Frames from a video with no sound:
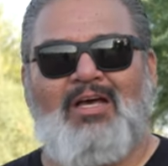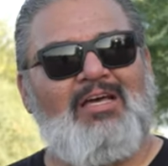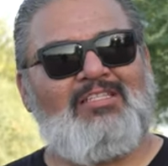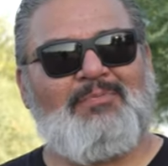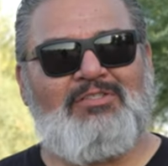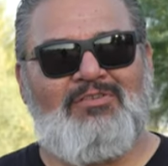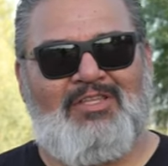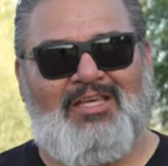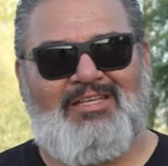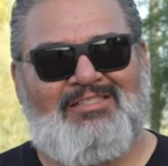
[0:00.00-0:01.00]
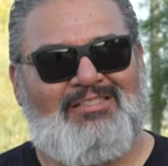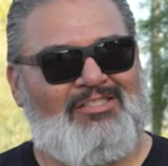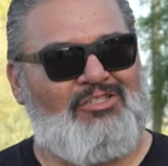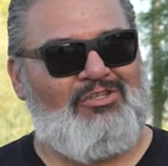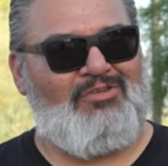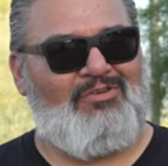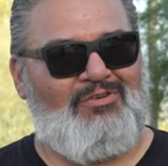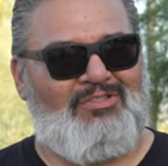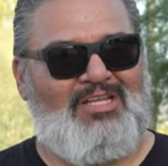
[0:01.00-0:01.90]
Uh, special thanks to